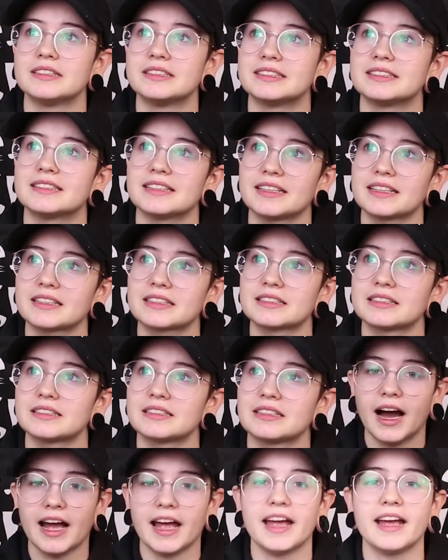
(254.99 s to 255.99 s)

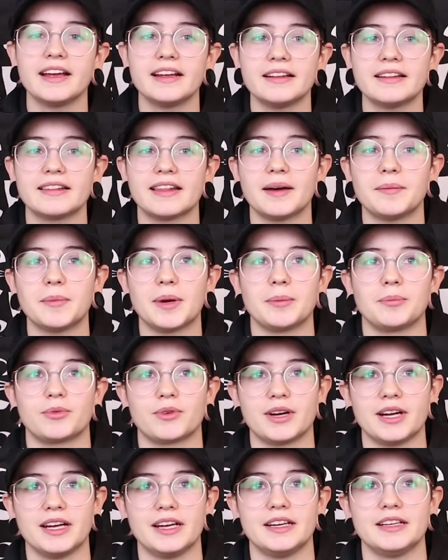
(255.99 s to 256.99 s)
six, I hate that my
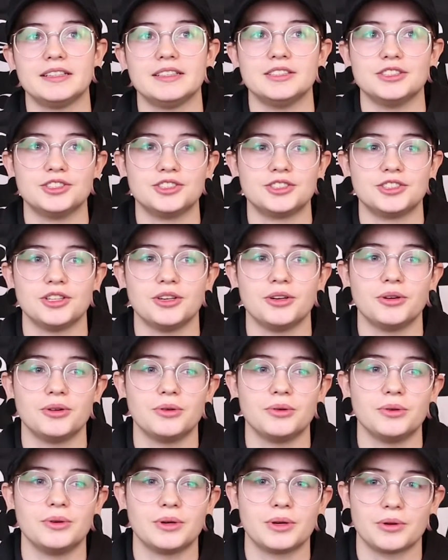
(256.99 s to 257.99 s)
brain is
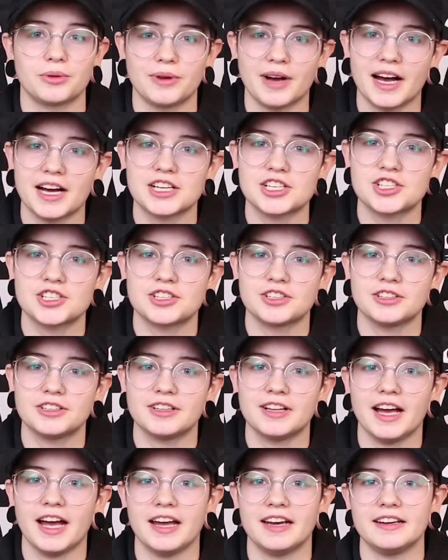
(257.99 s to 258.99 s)
so
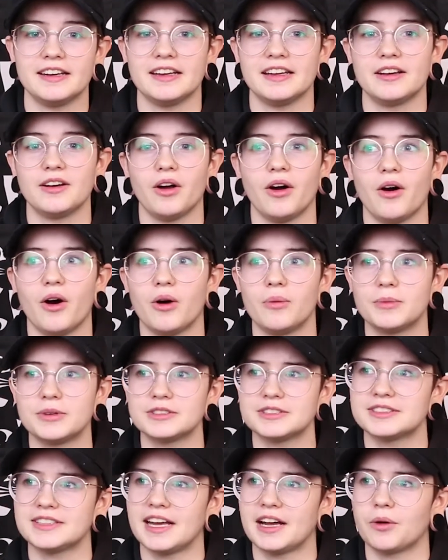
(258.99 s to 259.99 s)
irrational and it
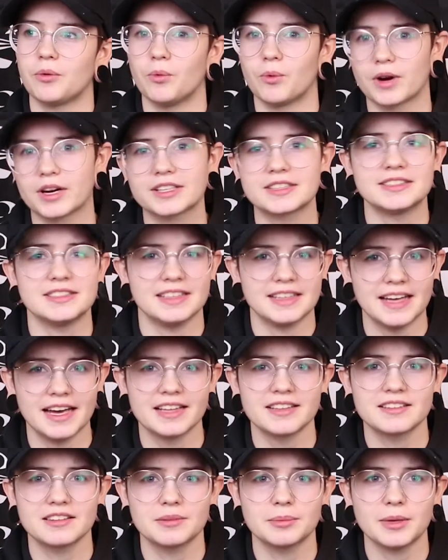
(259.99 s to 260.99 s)
almost works
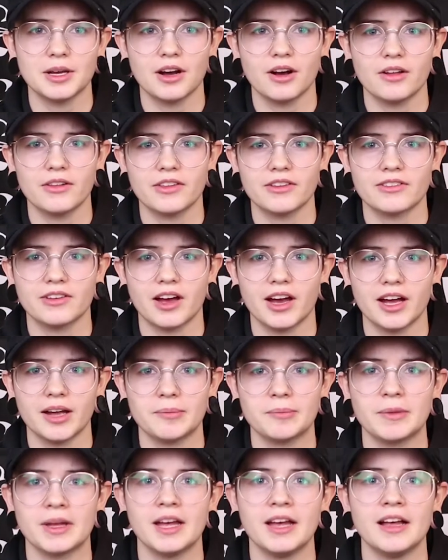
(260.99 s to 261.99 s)
against me all the
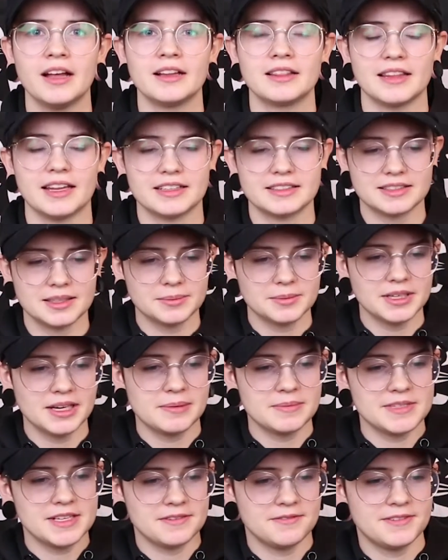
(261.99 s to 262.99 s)
time.
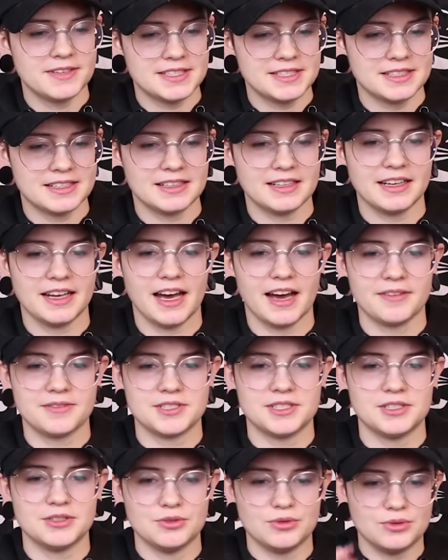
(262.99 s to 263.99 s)
Sometimes I physically have
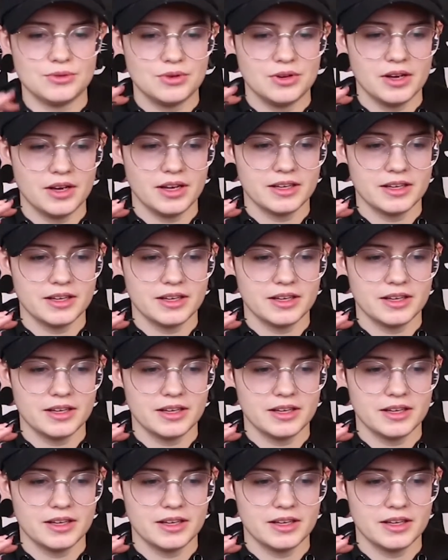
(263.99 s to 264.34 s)
to